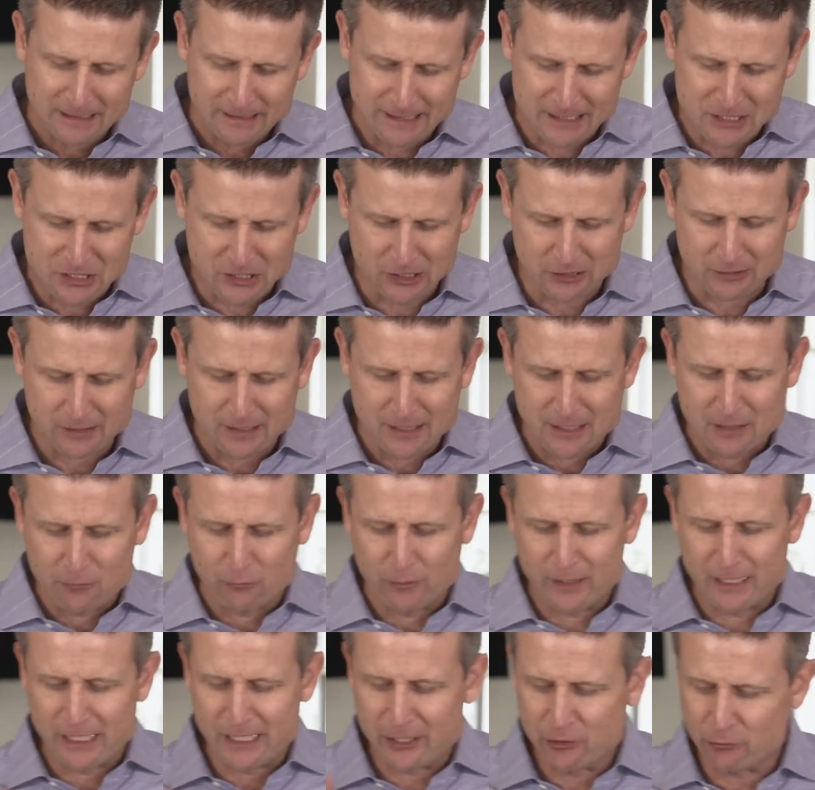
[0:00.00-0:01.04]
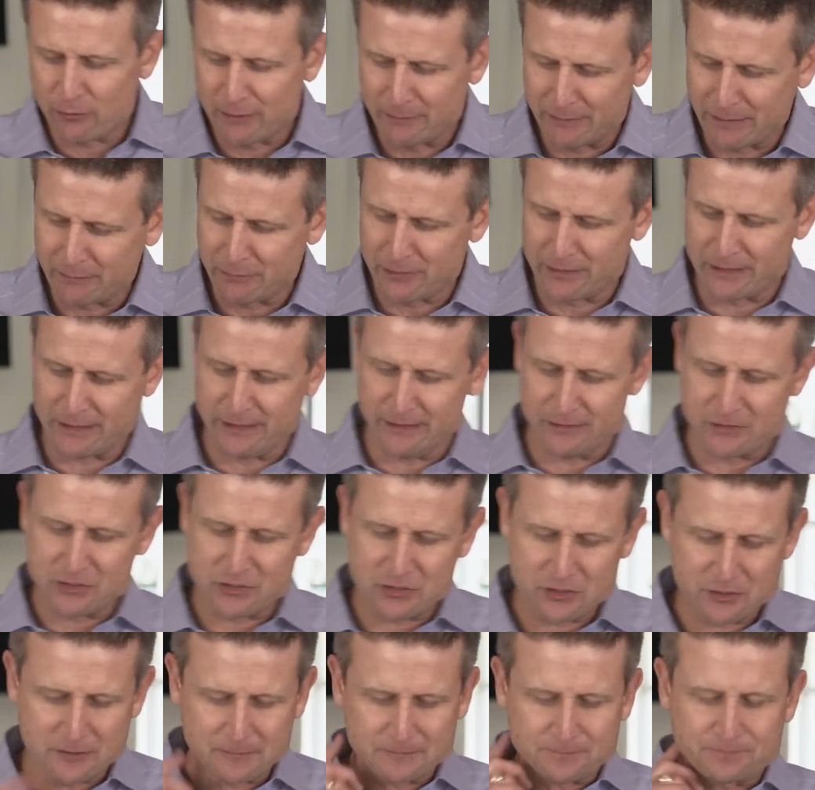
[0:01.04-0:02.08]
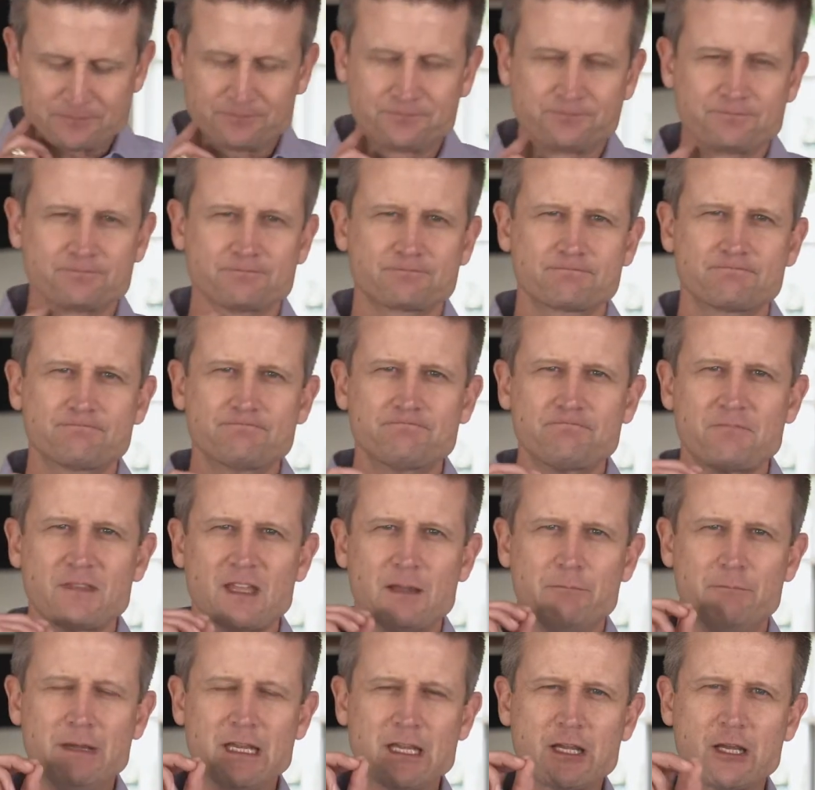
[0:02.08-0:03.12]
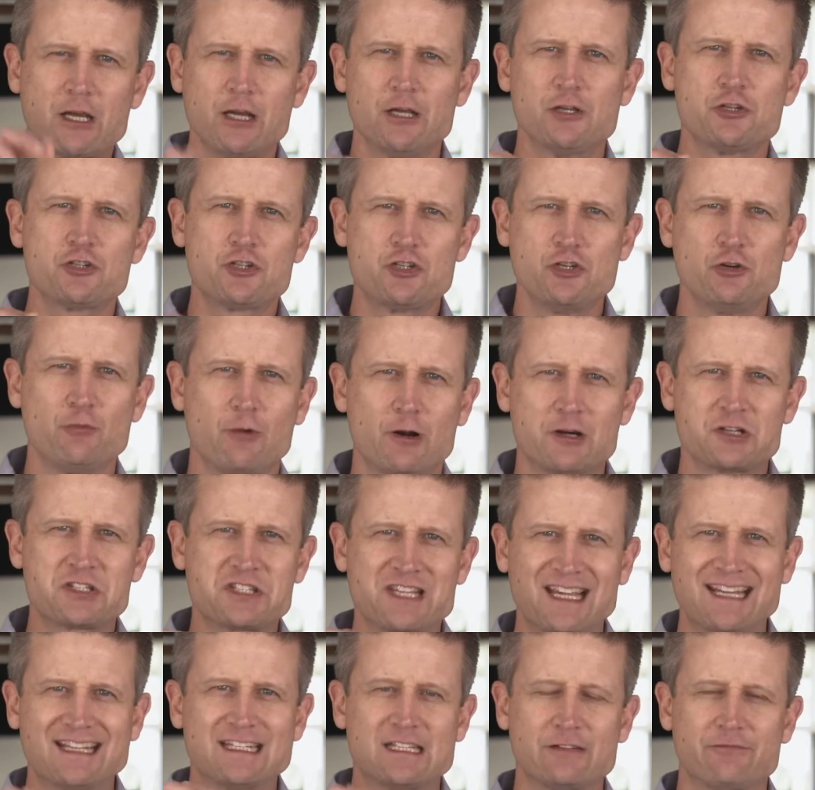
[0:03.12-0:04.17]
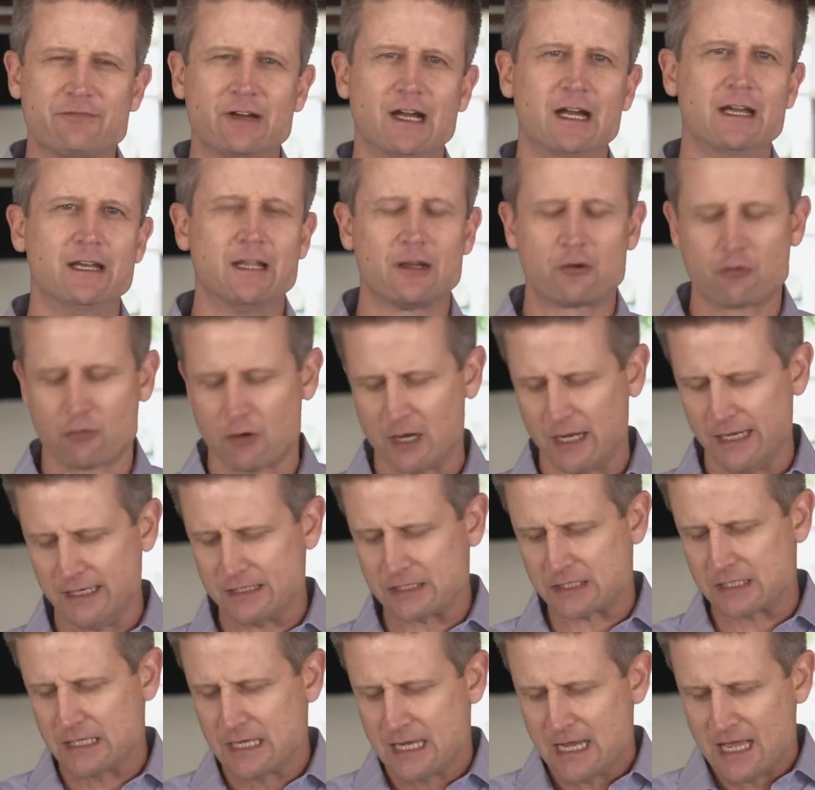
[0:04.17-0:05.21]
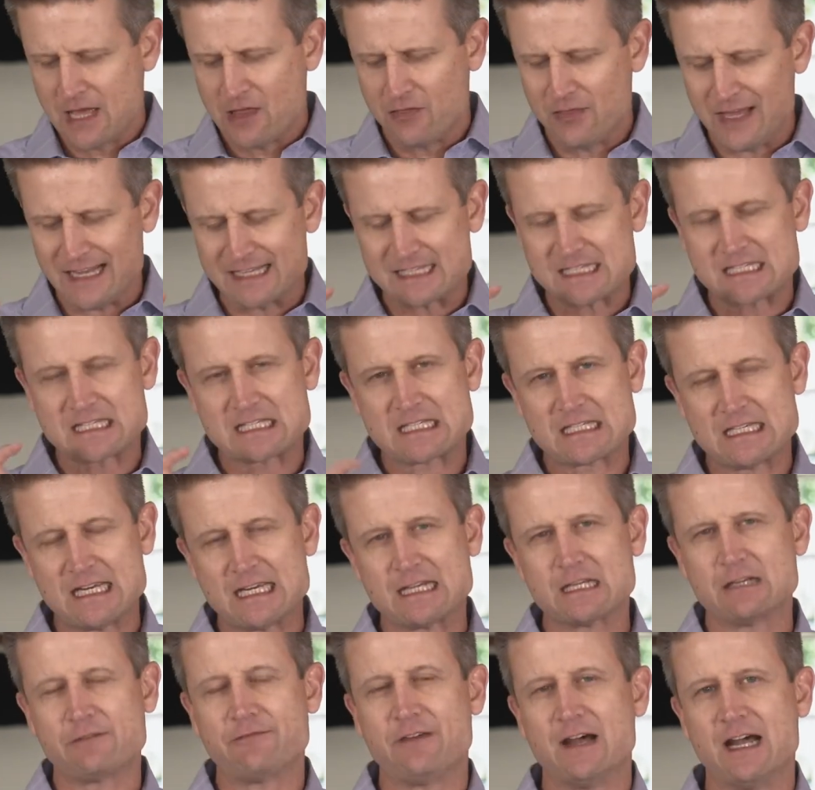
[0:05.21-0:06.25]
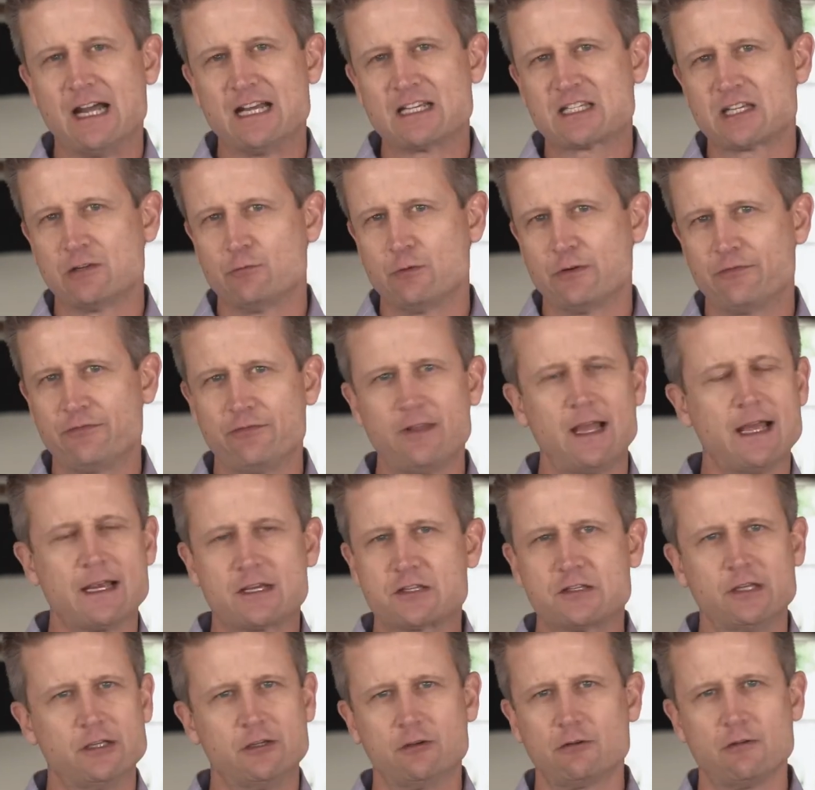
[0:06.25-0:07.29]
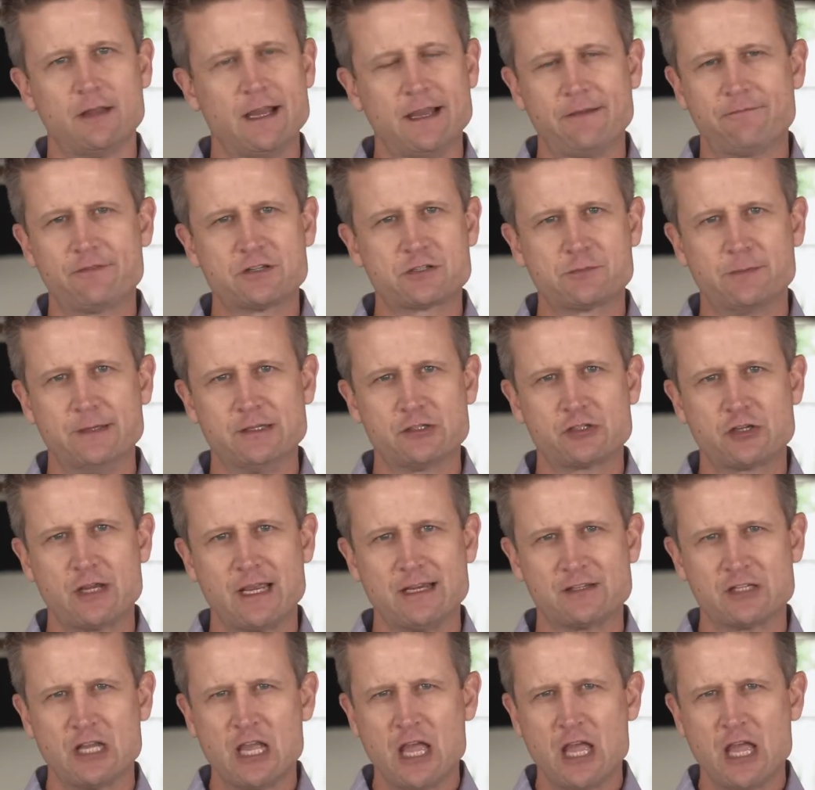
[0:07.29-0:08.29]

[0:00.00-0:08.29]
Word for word: Listen, we need to remember this. Because you are sanctified in Christ, that signifies and reflects that your life has been changed.